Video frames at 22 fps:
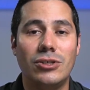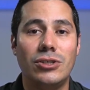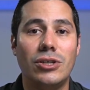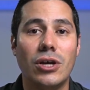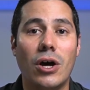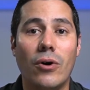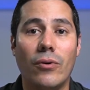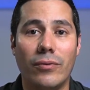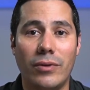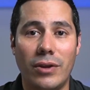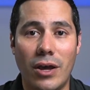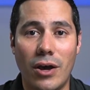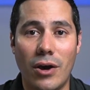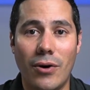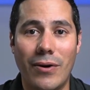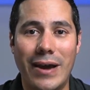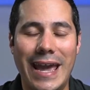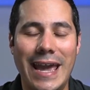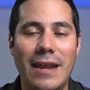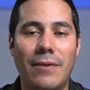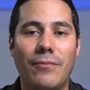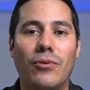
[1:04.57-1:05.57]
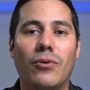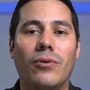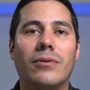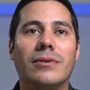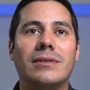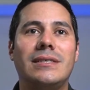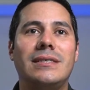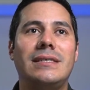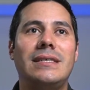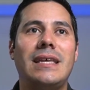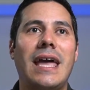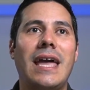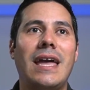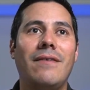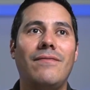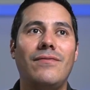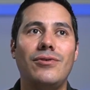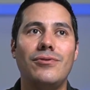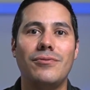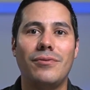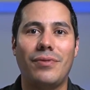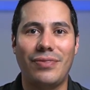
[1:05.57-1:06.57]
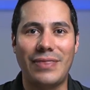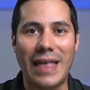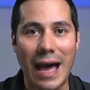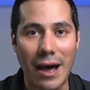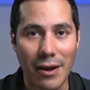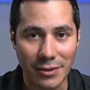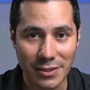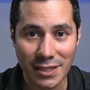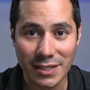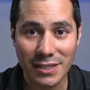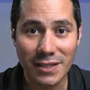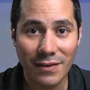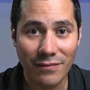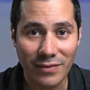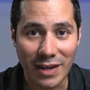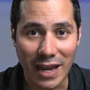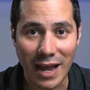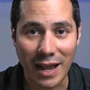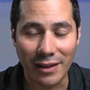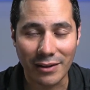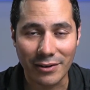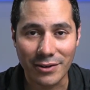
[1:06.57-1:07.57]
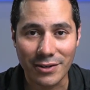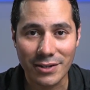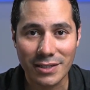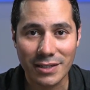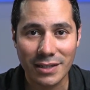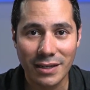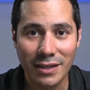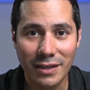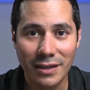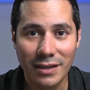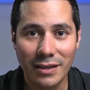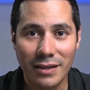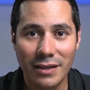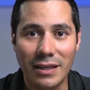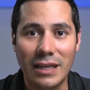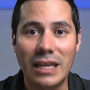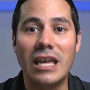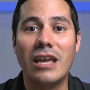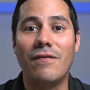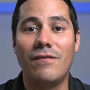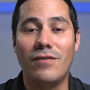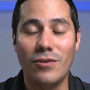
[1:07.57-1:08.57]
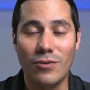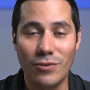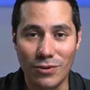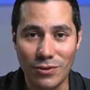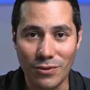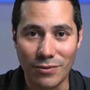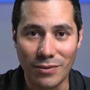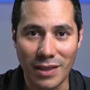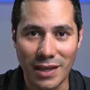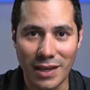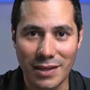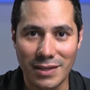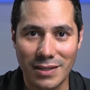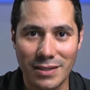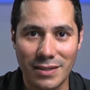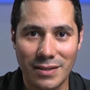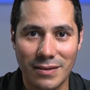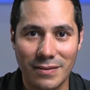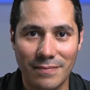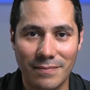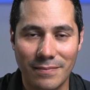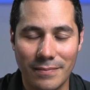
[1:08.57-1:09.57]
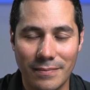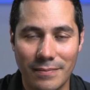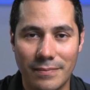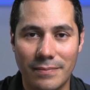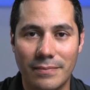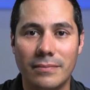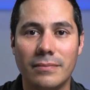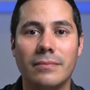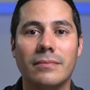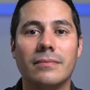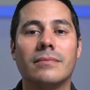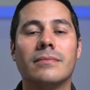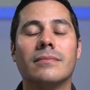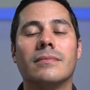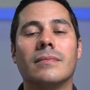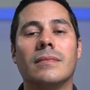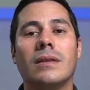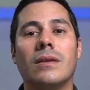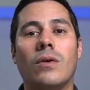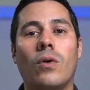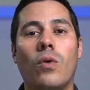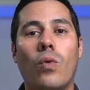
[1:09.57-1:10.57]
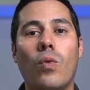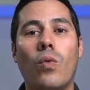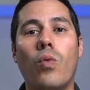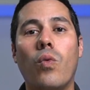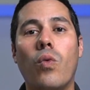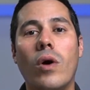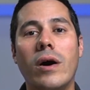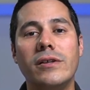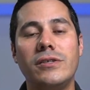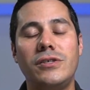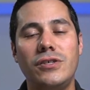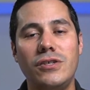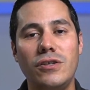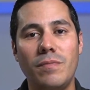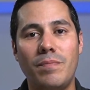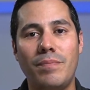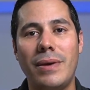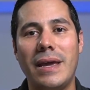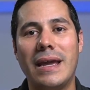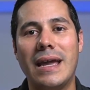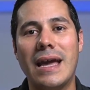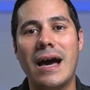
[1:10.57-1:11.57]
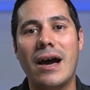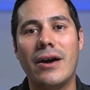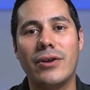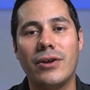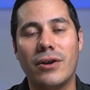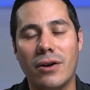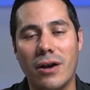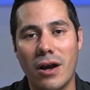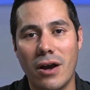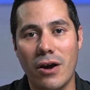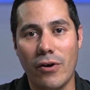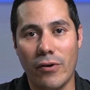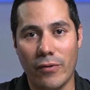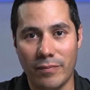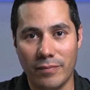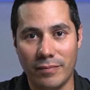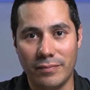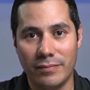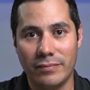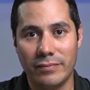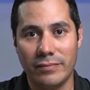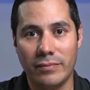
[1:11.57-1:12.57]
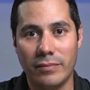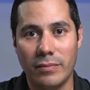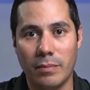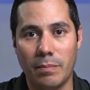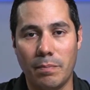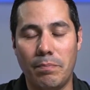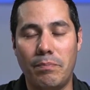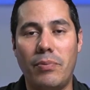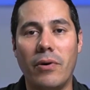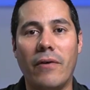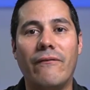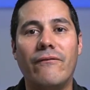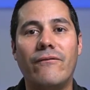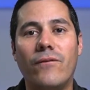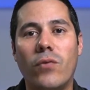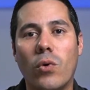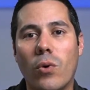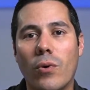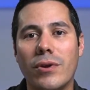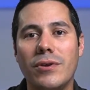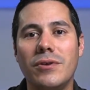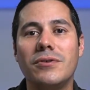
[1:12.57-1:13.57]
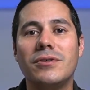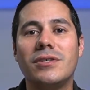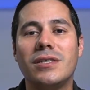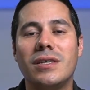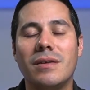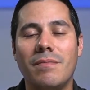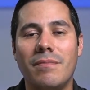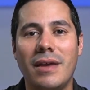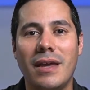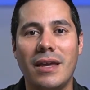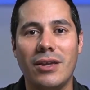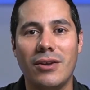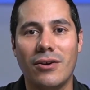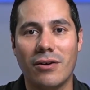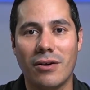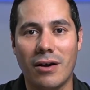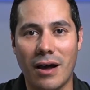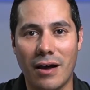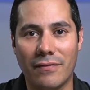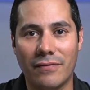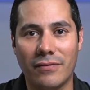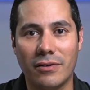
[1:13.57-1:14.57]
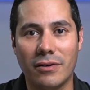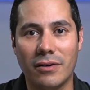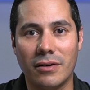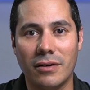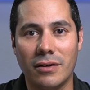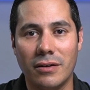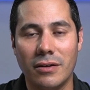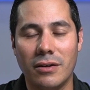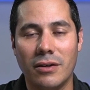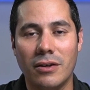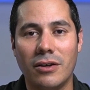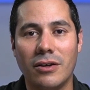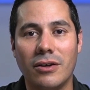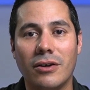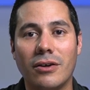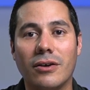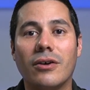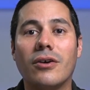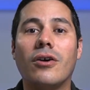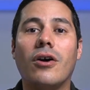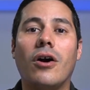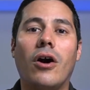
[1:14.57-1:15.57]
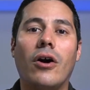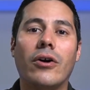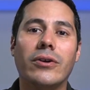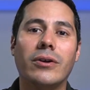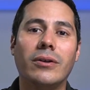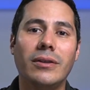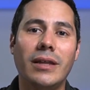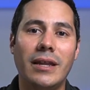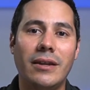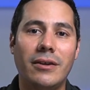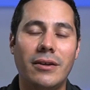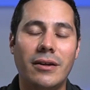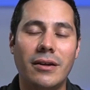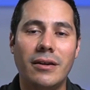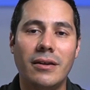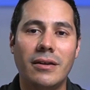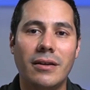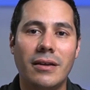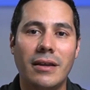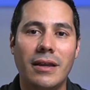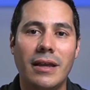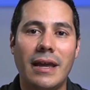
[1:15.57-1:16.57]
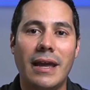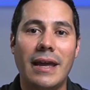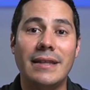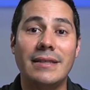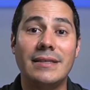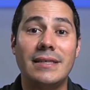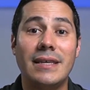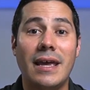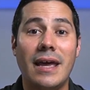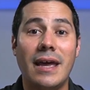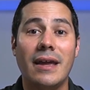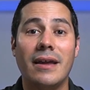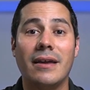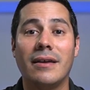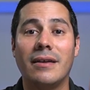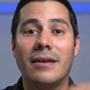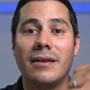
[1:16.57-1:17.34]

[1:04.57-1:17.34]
don't know and will save you thousands of dollars if you do this. Once you pick out your home, before you submit your offer, call your lender and say,